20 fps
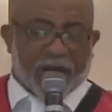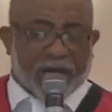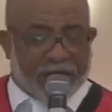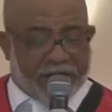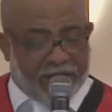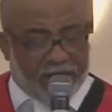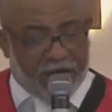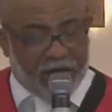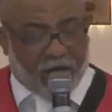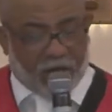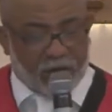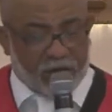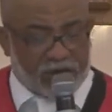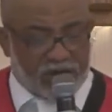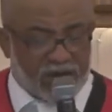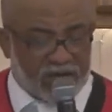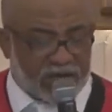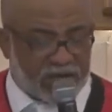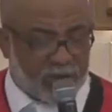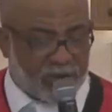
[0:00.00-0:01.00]
in the Old
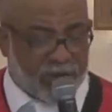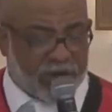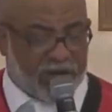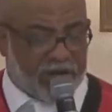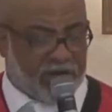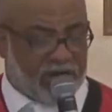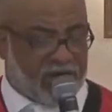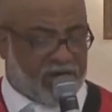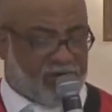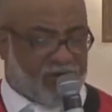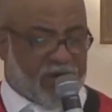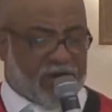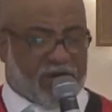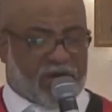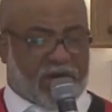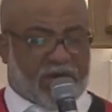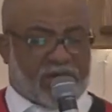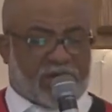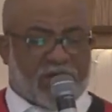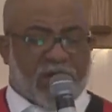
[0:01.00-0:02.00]
Testament in
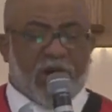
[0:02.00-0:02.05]
Leviticus,